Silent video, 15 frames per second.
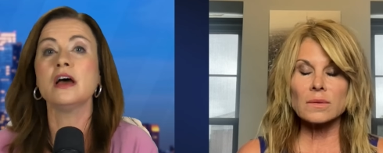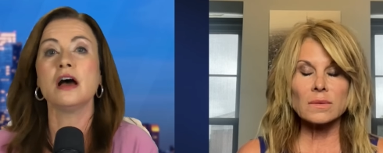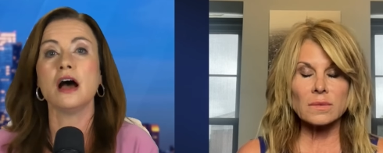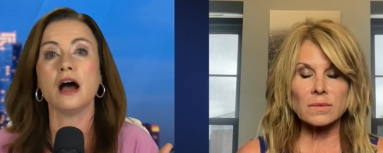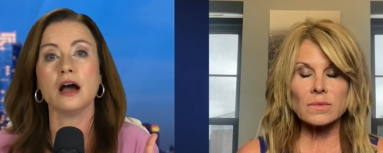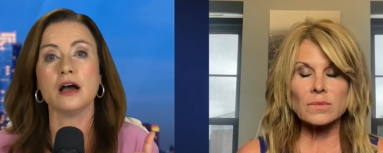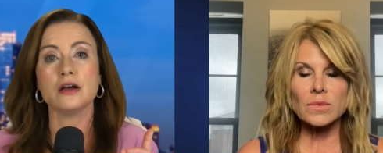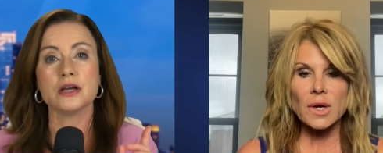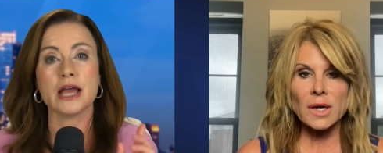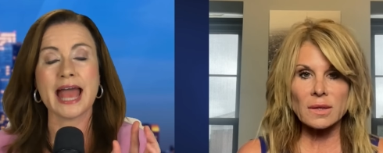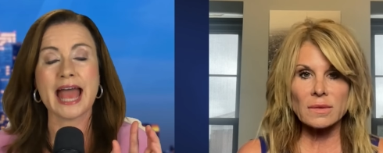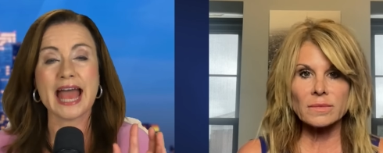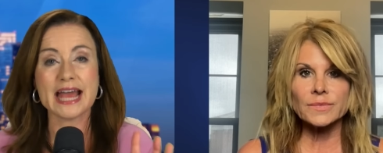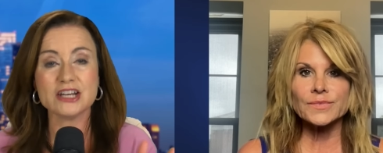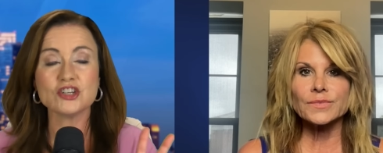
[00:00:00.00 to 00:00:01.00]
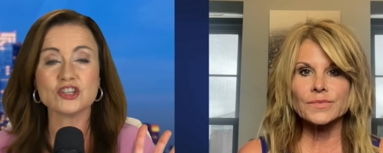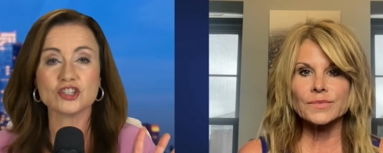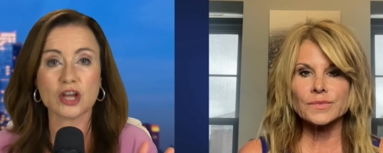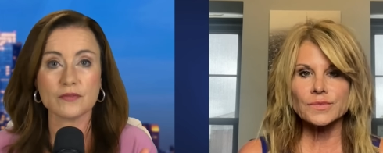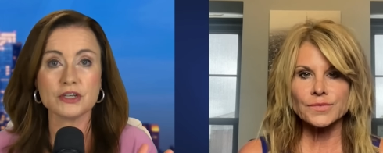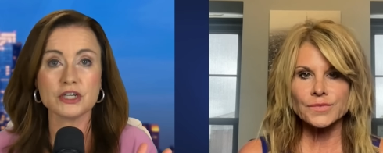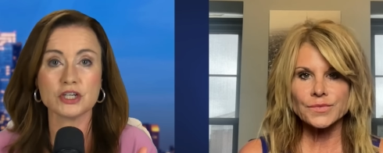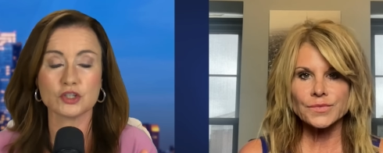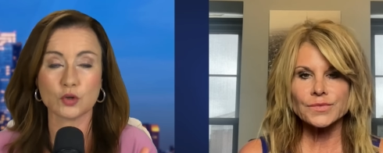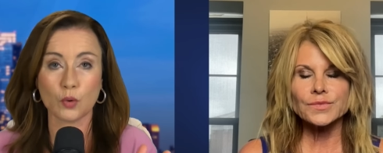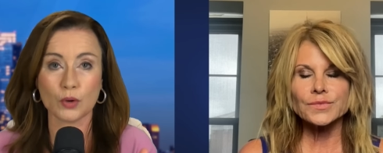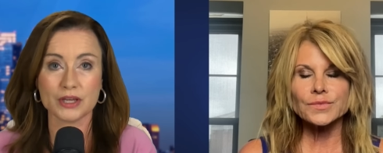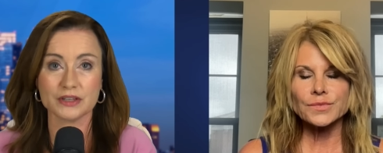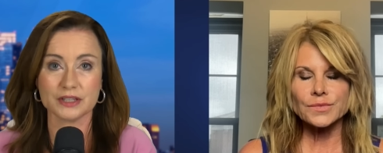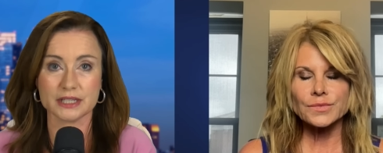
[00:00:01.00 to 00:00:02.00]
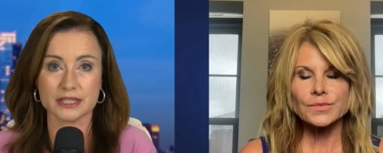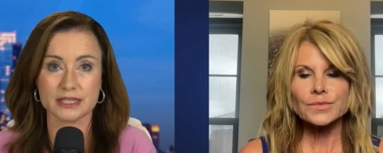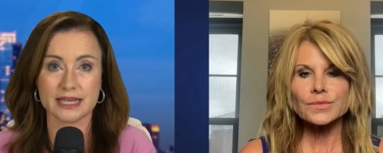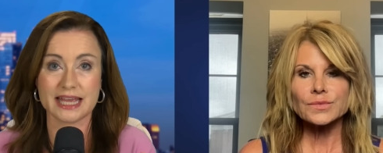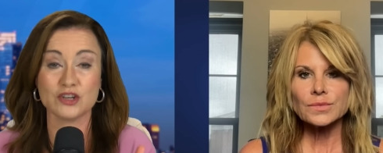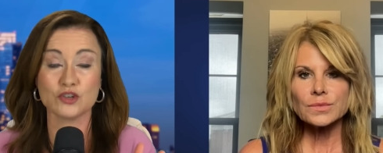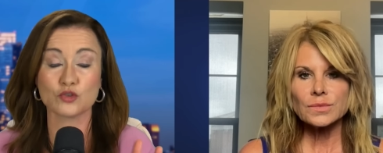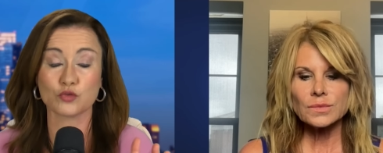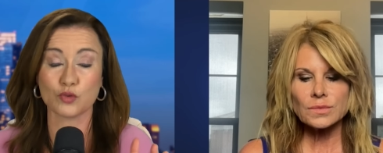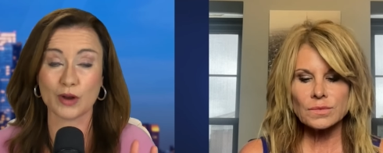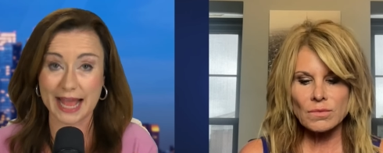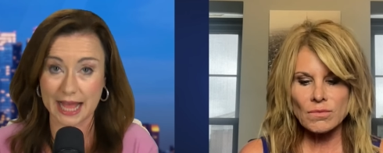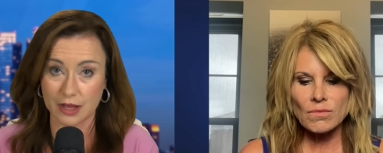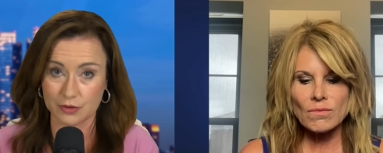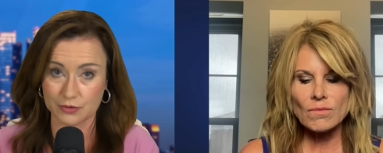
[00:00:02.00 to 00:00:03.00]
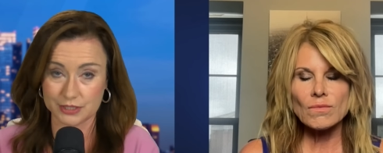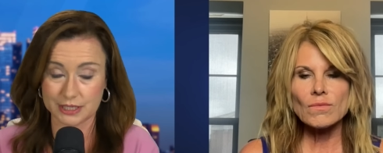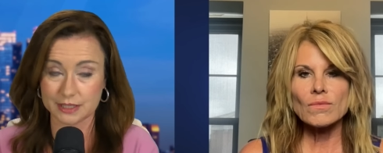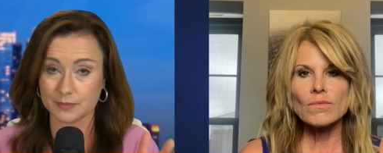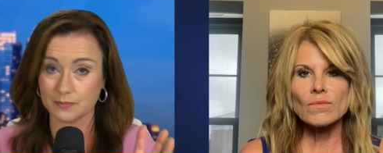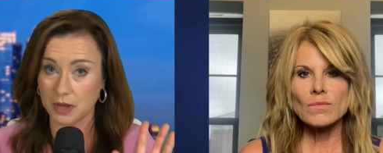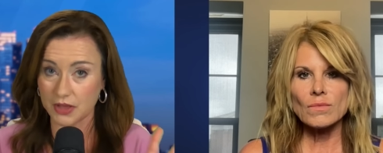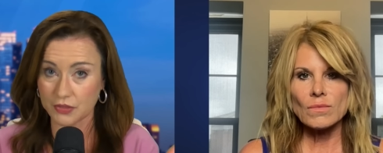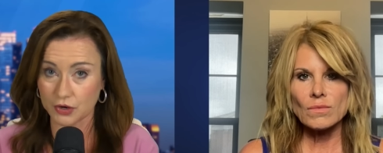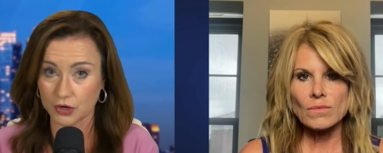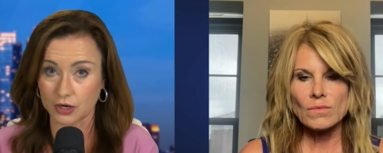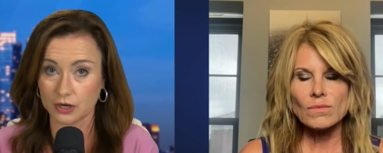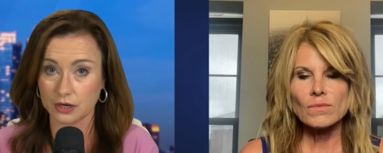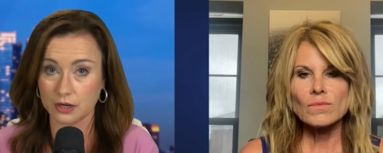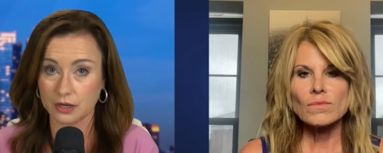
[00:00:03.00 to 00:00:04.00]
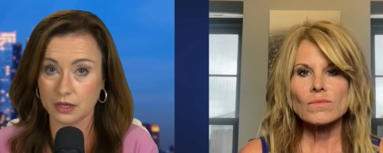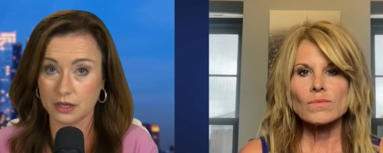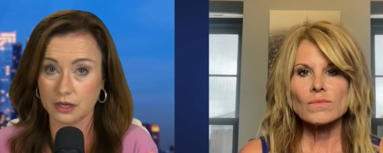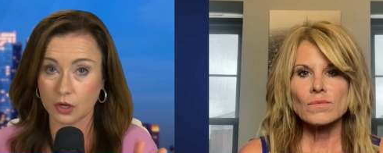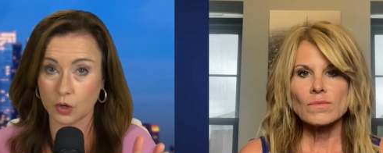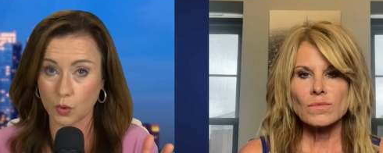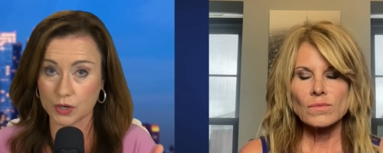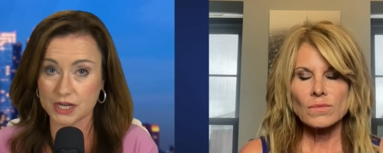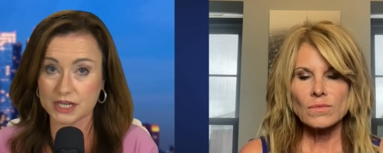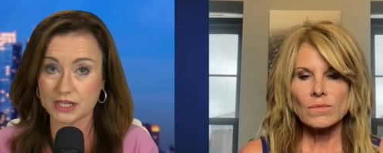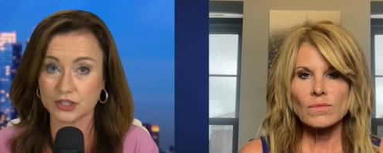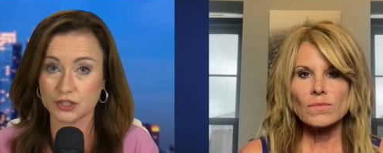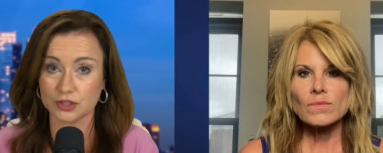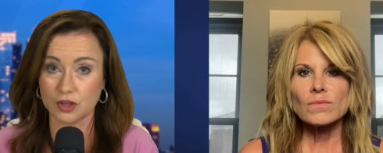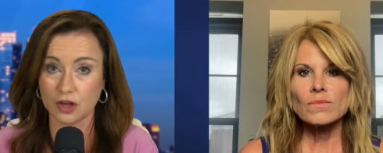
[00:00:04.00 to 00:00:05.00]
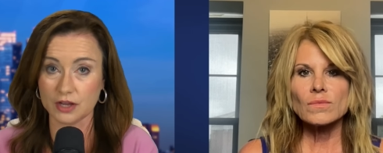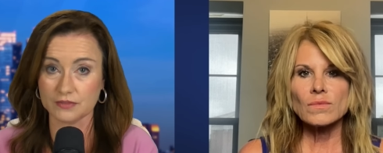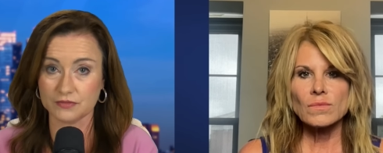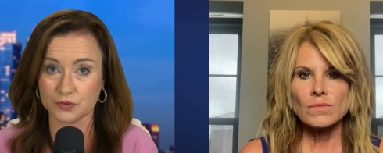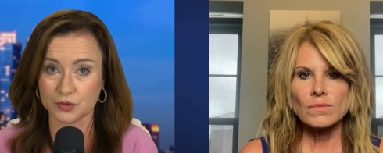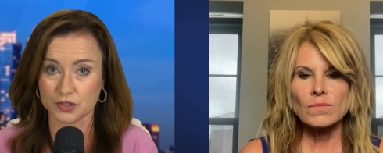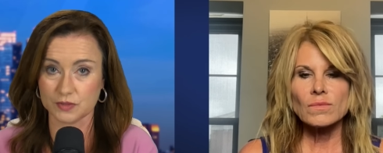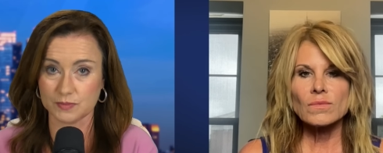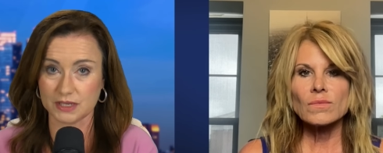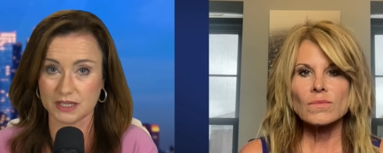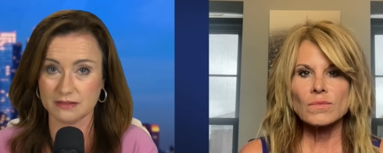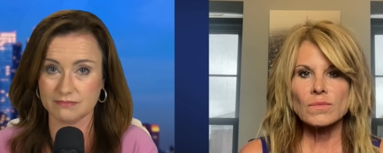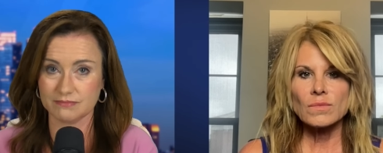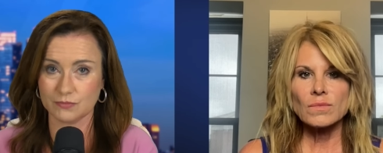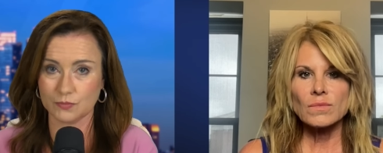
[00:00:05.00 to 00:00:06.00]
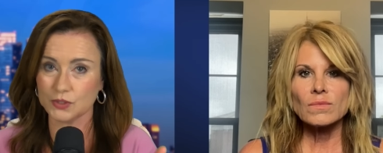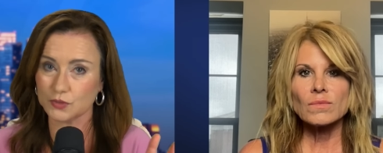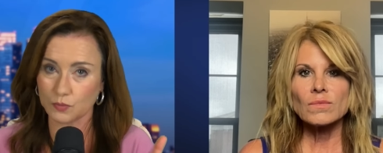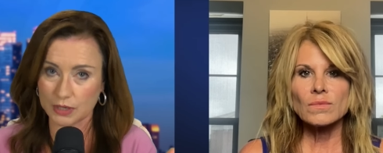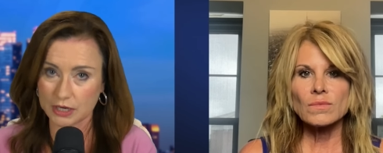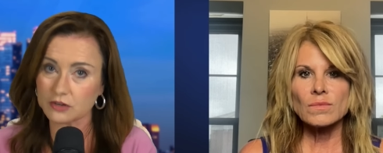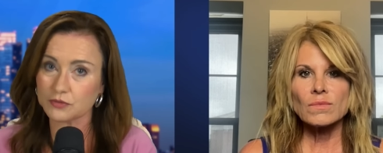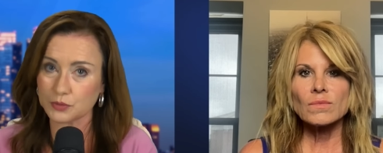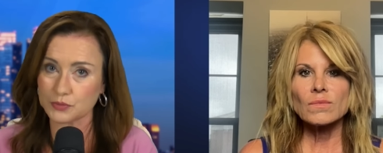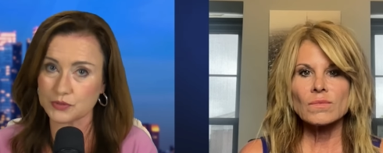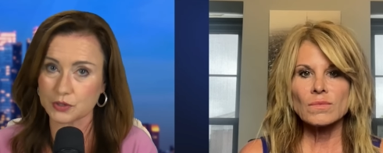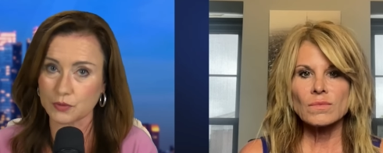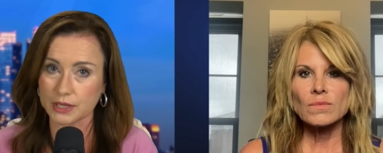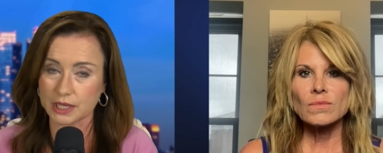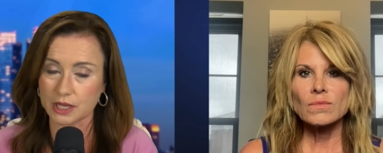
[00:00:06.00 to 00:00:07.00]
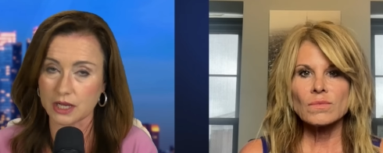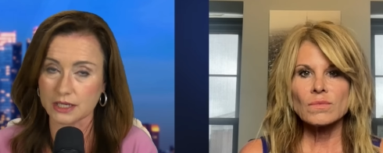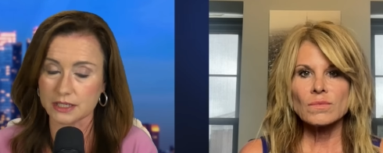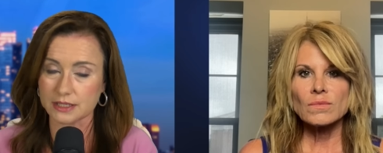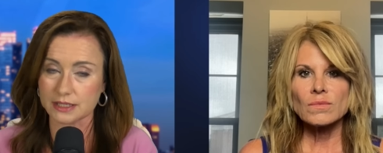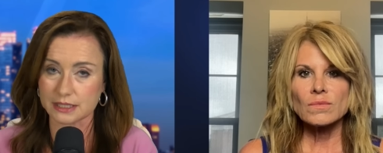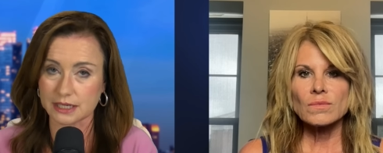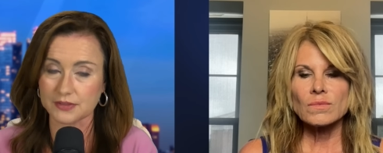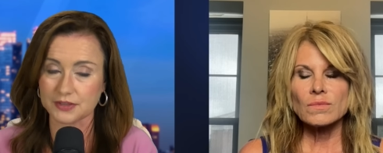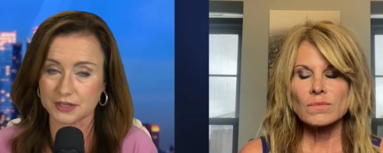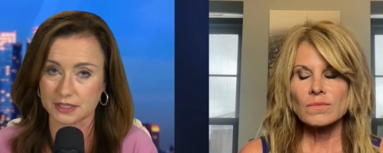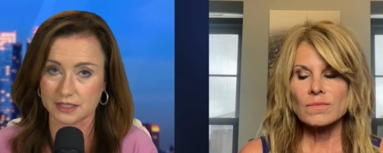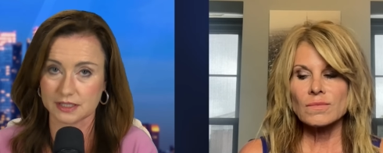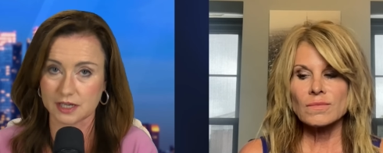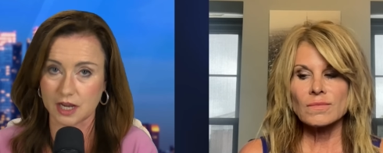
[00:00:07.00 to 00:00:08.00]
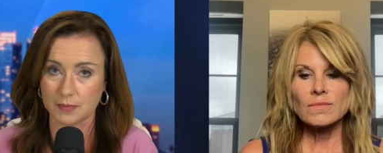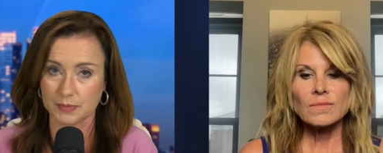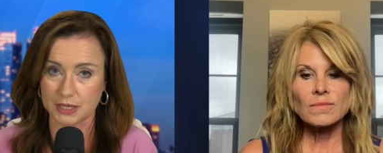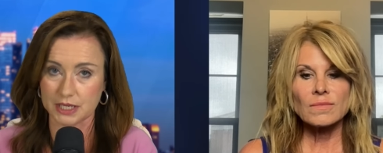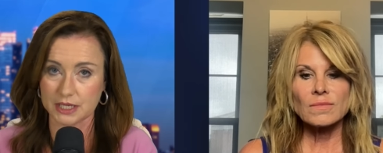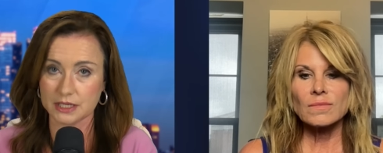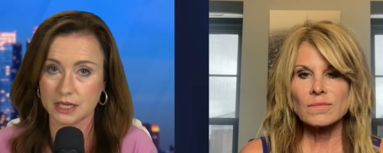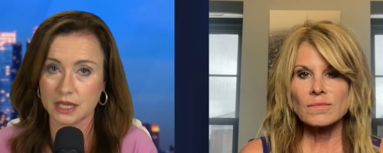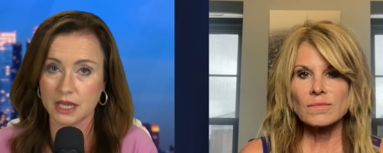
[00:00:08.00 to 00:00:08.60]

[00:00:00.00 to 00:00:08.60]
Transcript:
Speaker 1: Uh, right. Head shoved in a toilet and drowned. His mother, according to law enforcement, was aware of what was going on and did nothing to stop it.